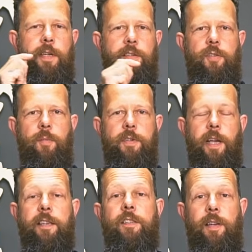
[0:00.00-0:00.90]
been
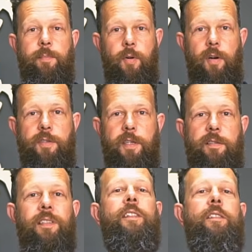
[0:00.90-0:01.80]
subject to import
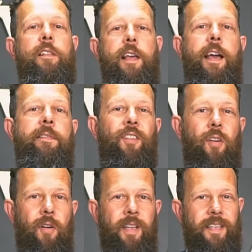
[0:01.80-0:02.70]
duty, so
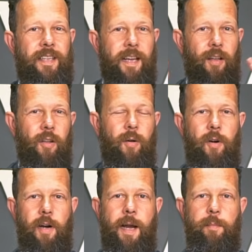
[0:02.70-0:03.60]
therefore you get a lot
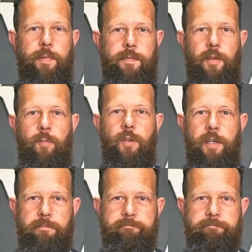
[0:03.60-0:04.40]
more amp for your money.